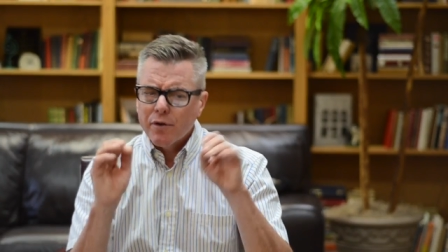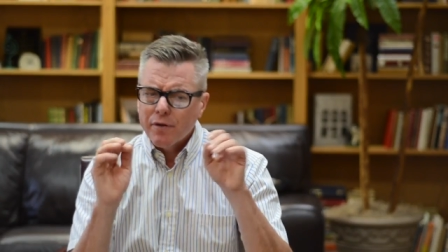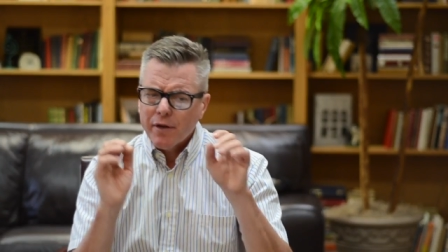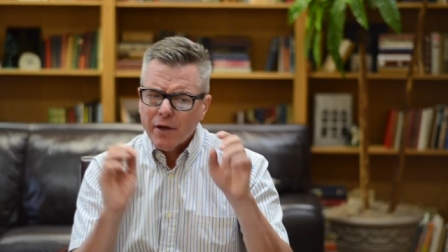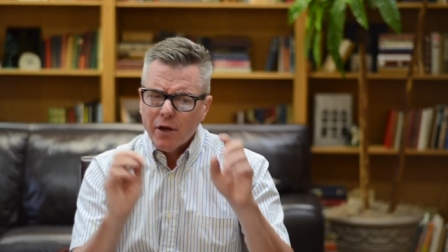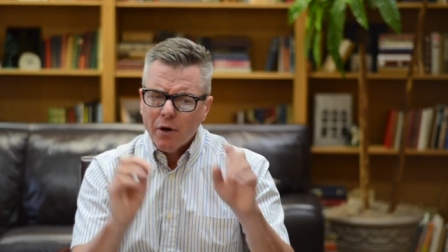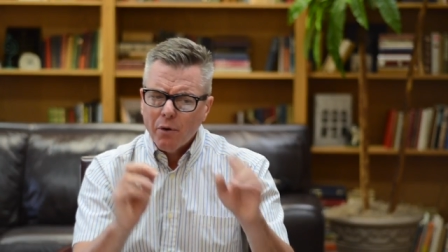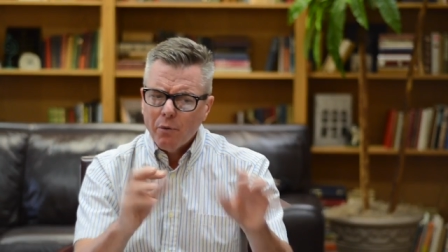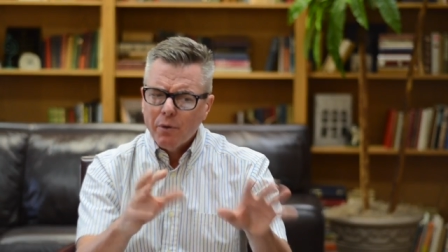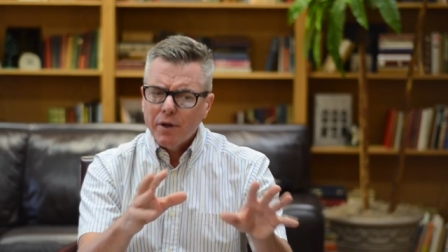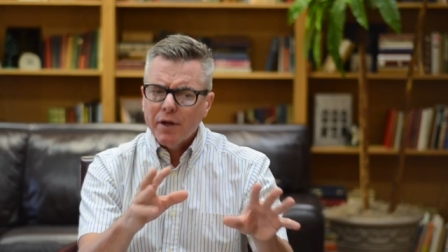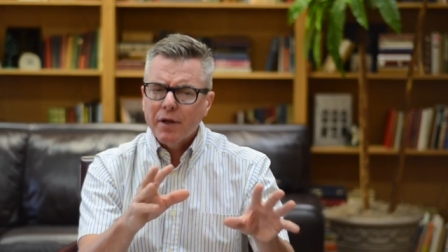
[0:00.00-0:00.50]
They
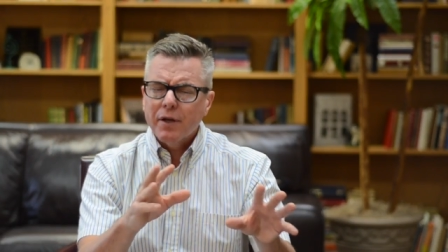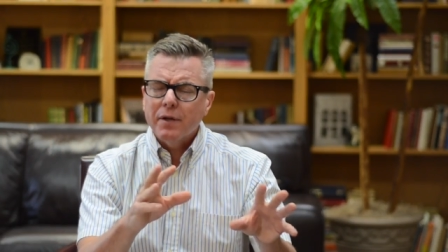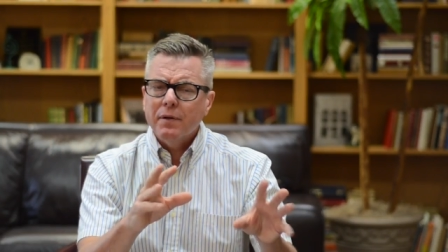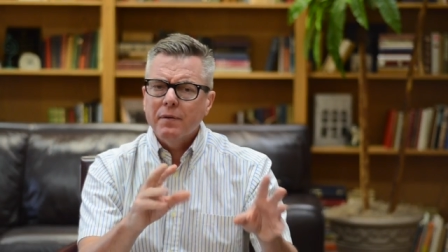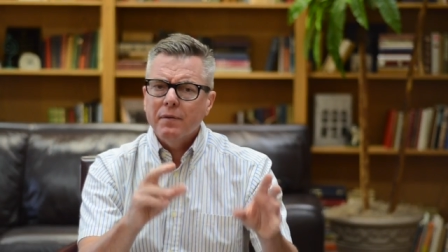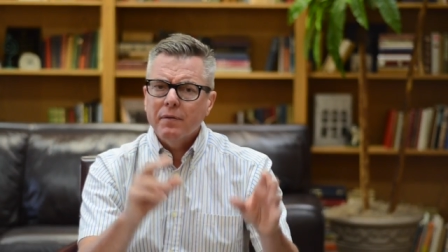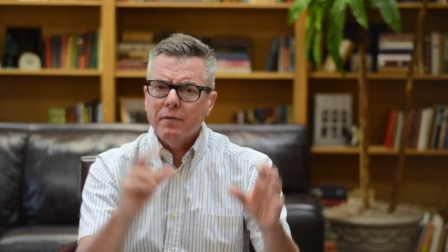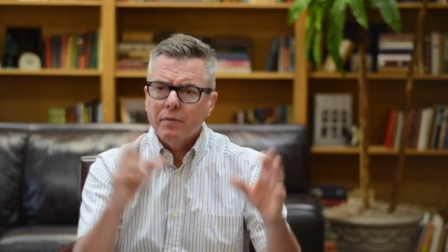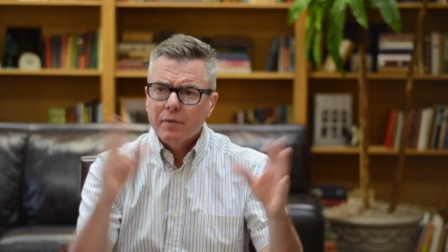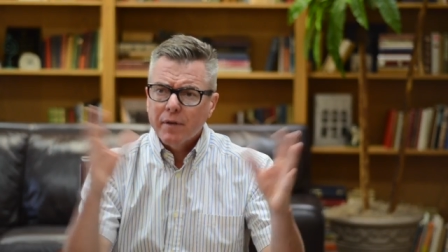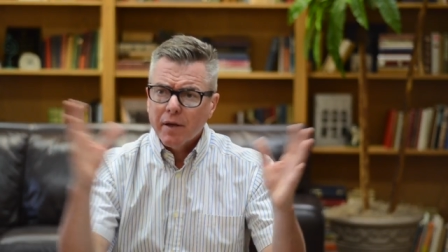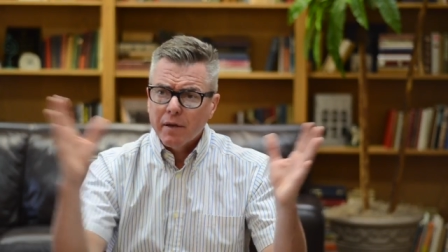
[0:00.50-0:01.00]
go in,
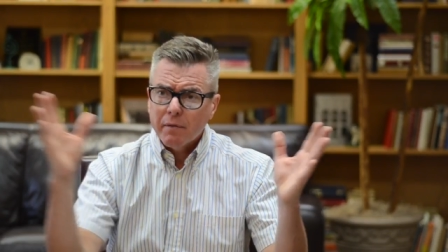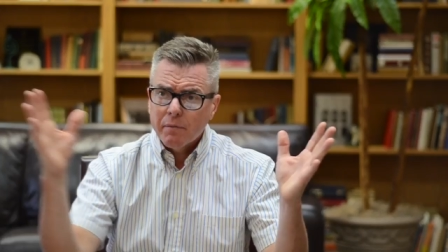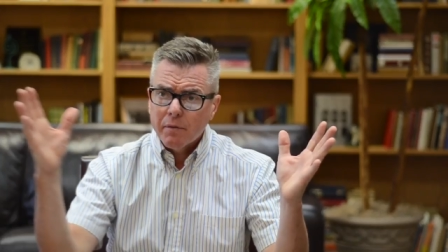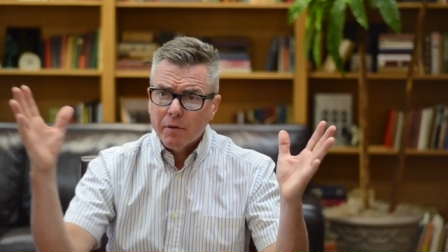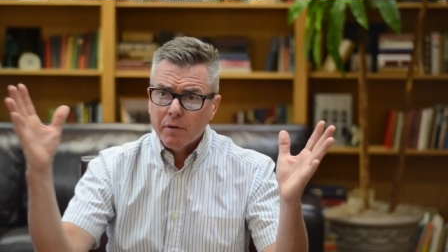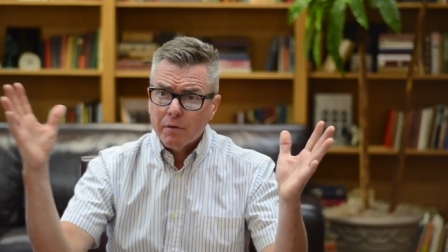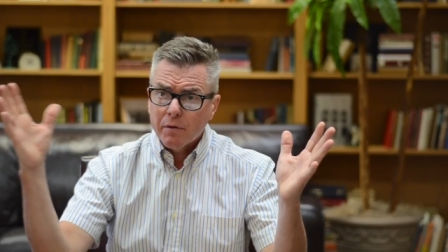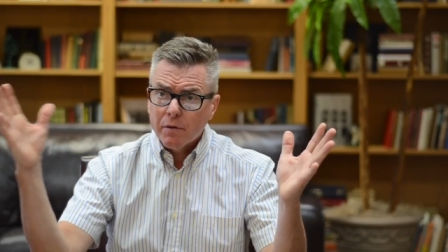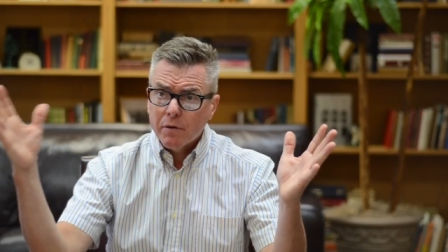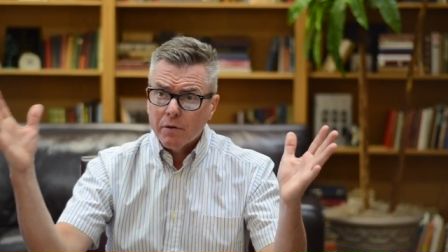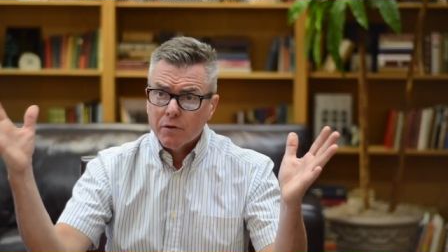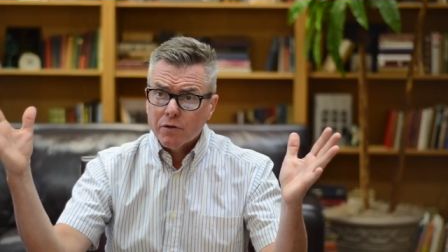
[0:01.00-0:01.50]
they, the,
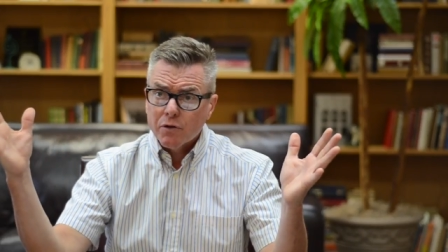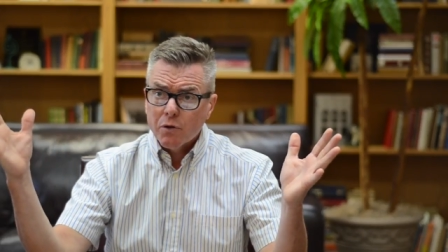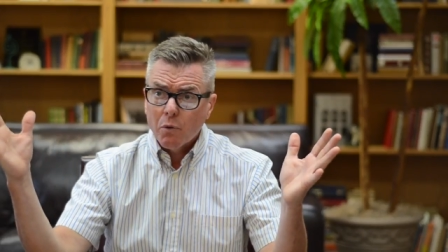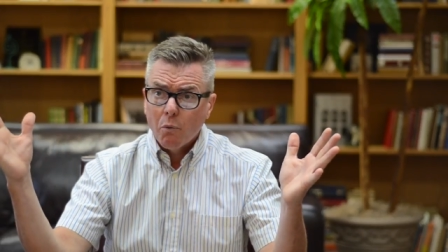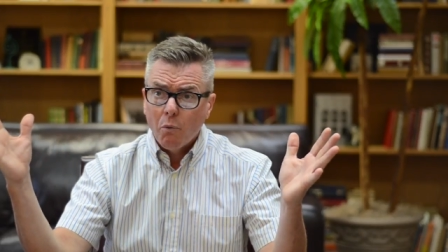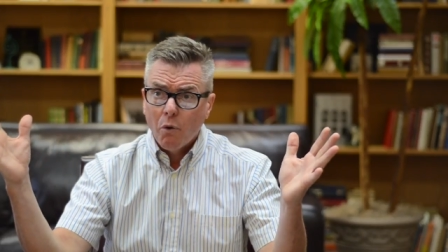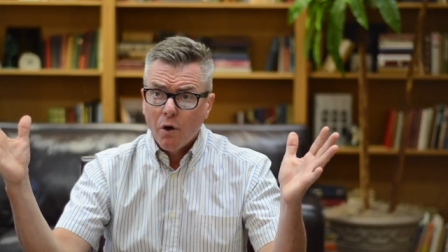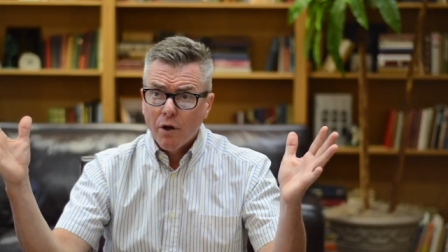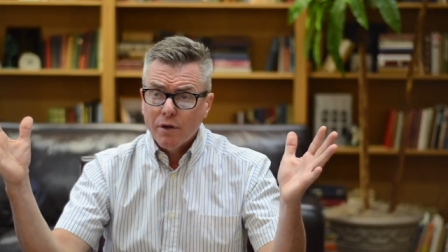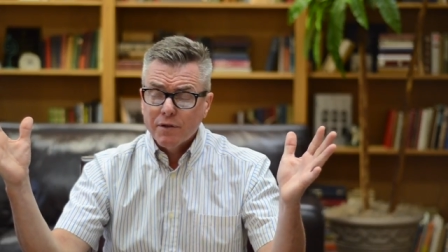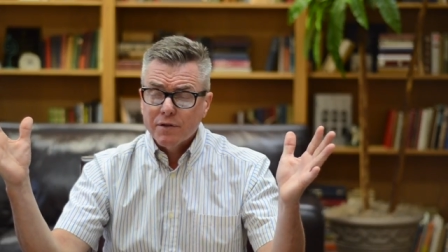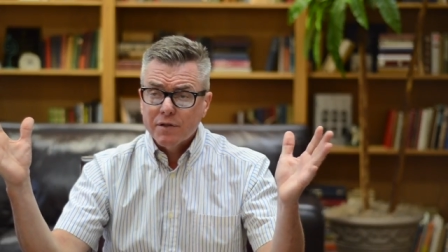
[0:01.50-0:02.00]
there's the
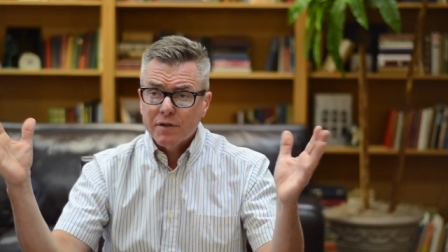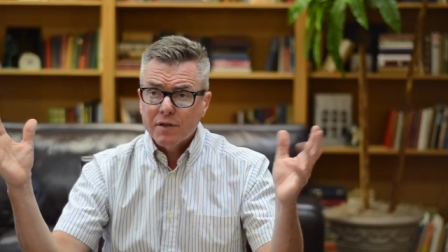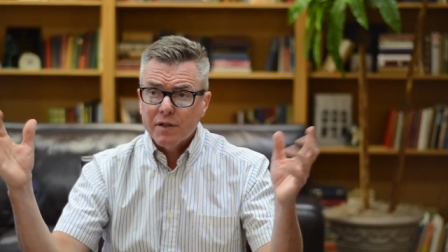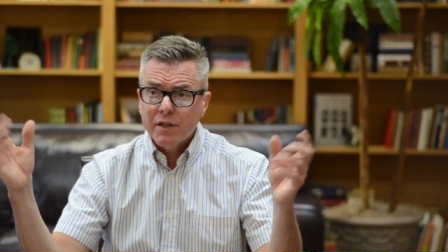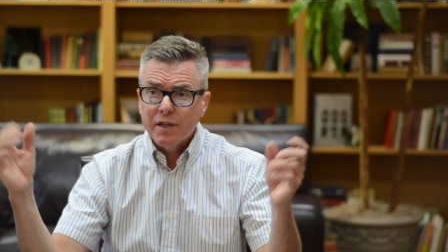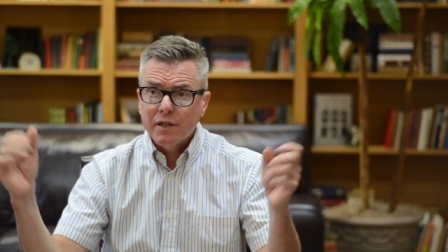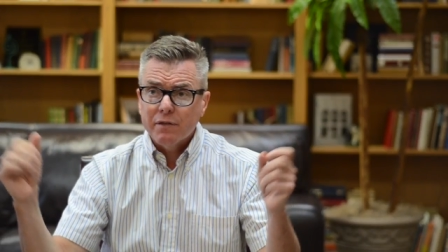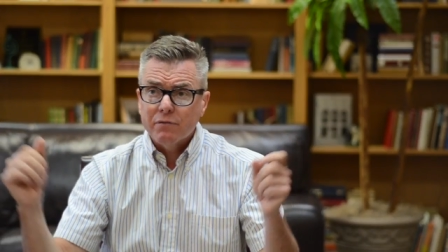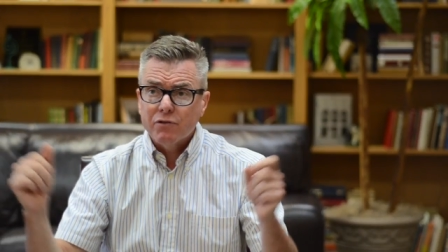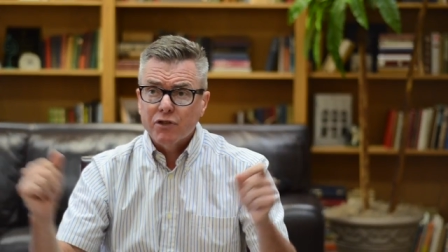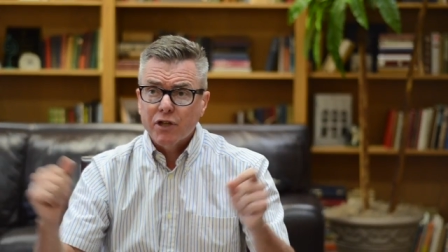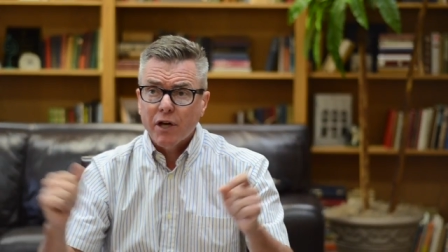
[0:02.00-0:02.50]
walled
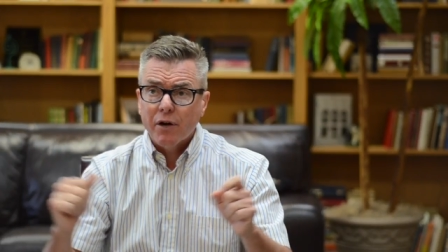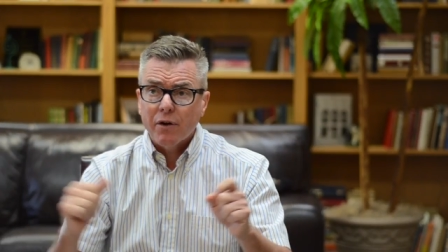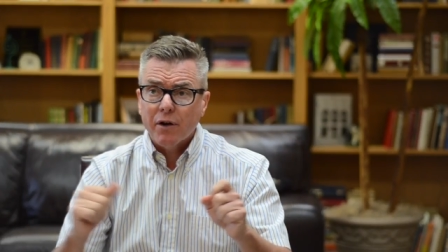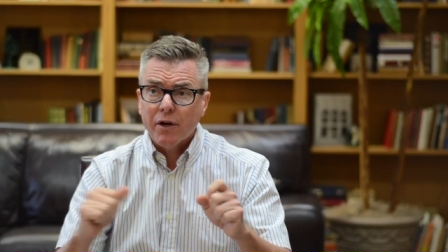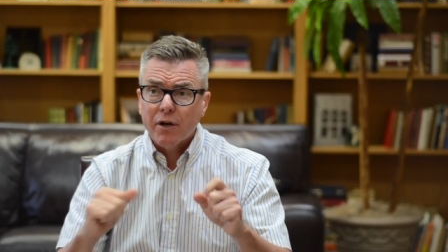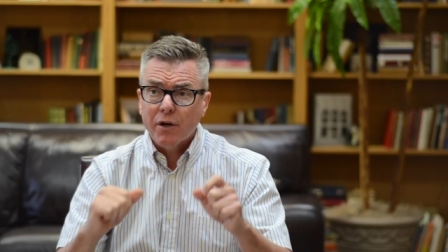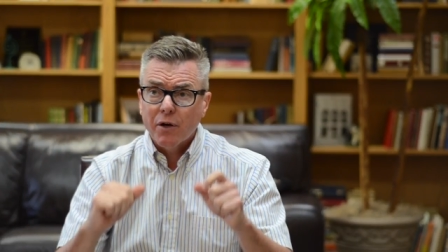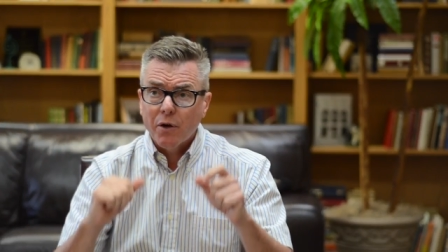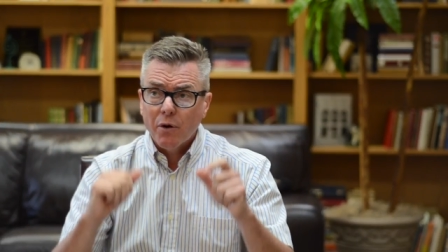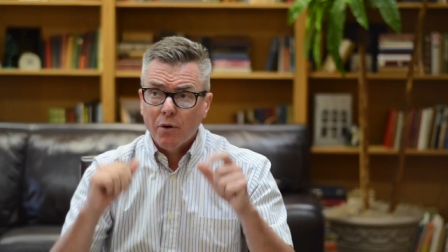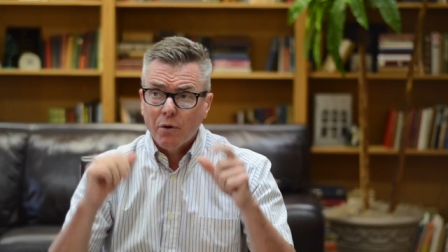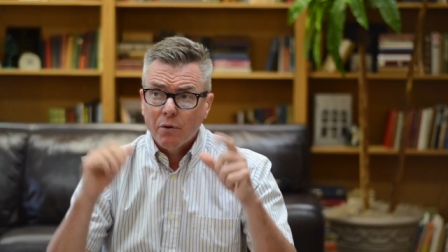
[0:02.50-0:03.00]
city of
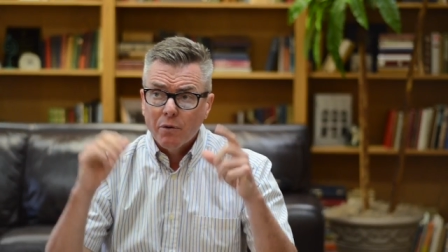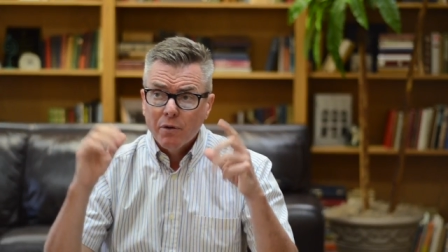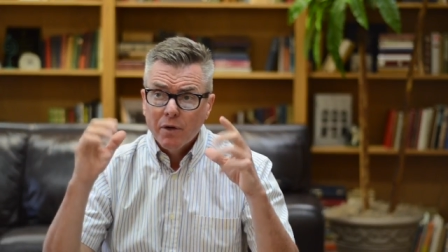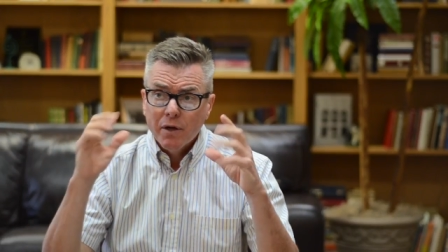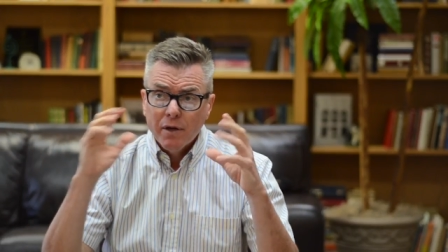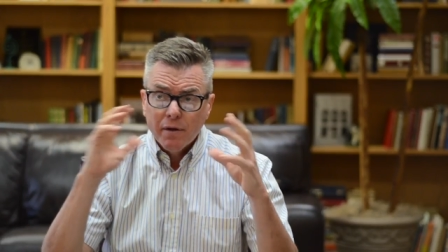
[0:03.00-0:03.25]
Jericho.